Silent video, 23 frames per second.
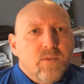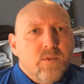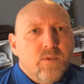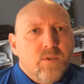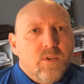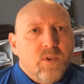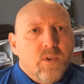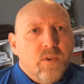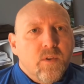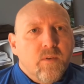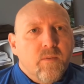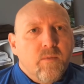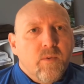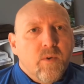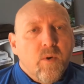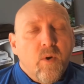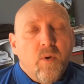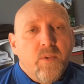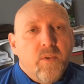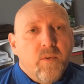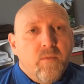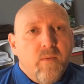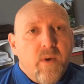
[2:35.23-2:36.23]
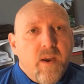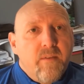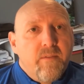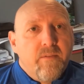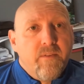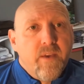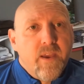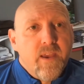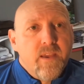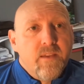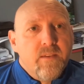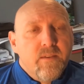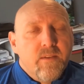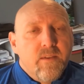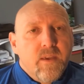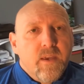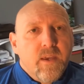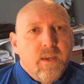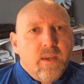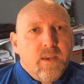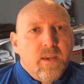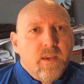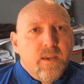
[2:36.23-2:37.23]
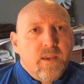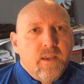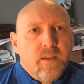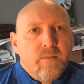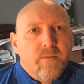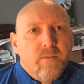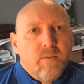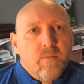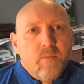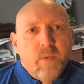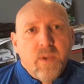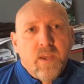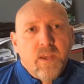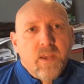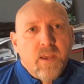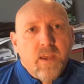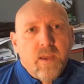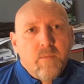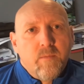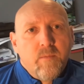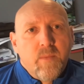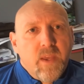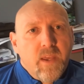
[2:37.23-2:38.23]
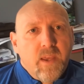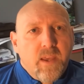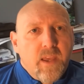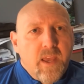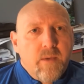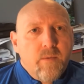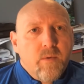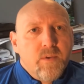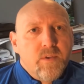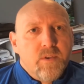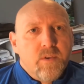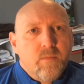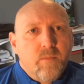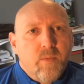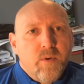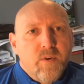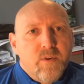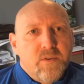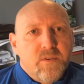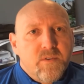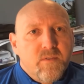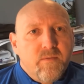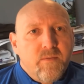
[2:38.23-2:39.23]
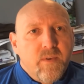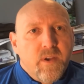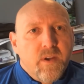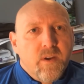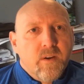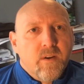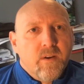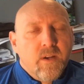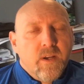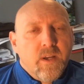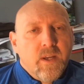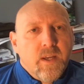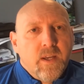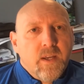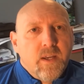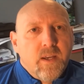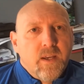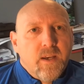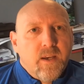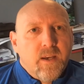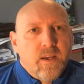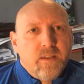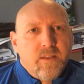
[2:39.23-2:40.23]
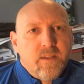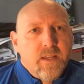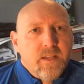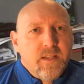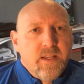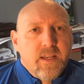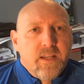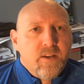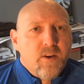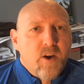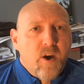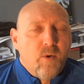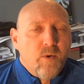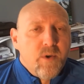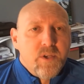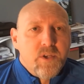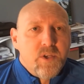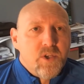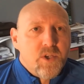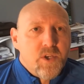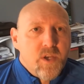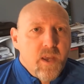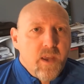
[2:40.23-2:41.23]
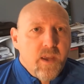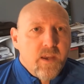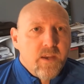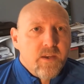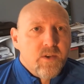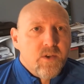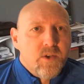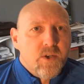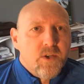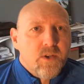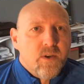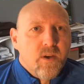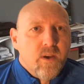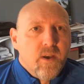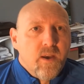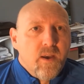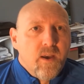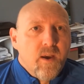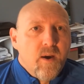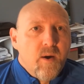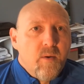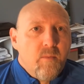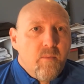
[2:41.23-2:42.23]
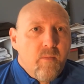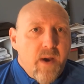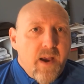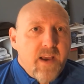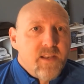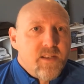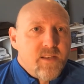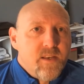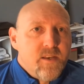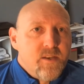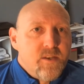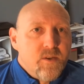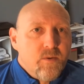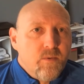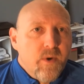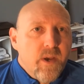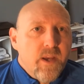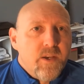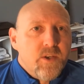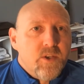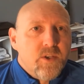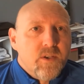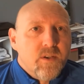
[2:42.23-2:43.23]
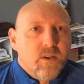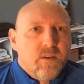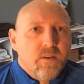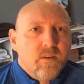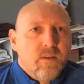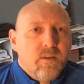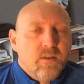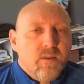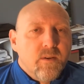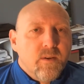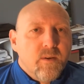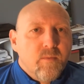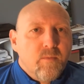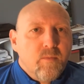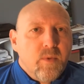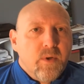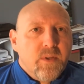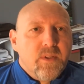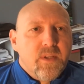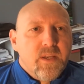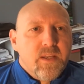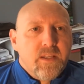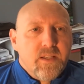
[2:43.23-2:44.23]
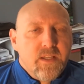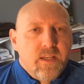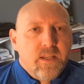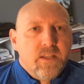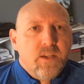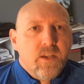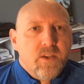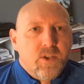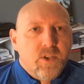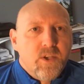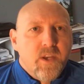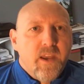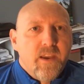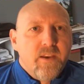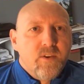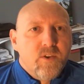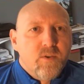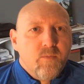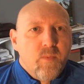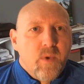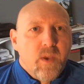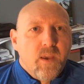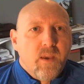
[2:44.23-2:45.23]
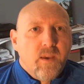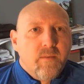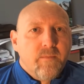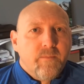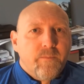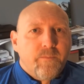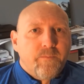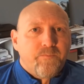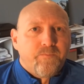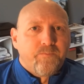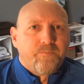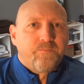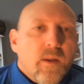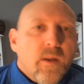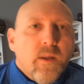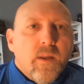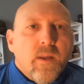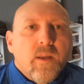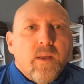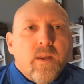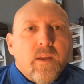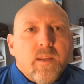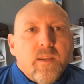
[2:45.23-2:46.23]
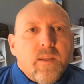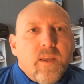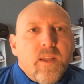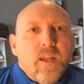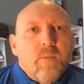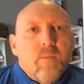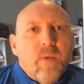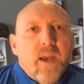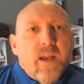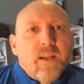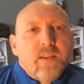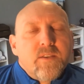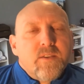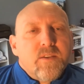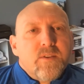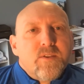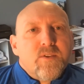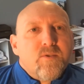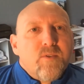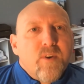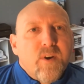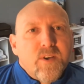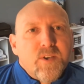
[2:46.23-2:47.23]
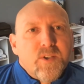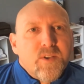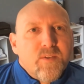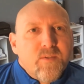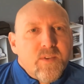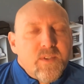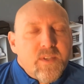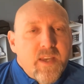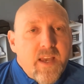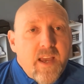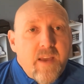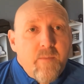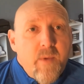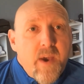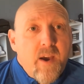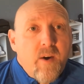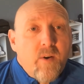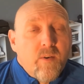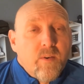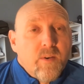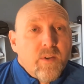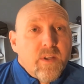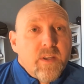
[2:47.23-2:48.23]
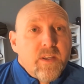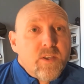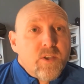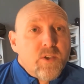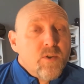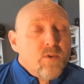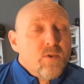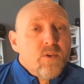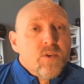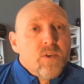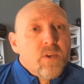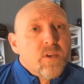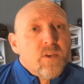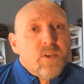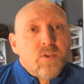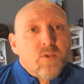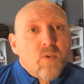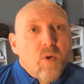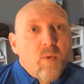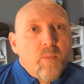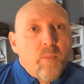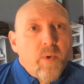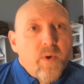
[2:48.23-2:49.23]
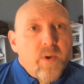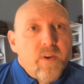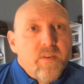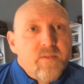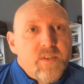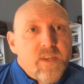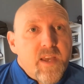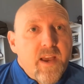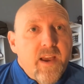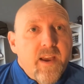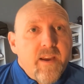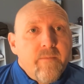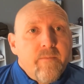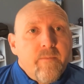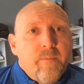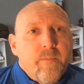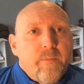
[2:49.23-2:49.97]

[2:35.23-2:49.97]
to the growth of my faith and for me being able to persevere. They didn't always change my situation, but they did change me. Getting back to the structure of a timeout, it's usually a short period of time.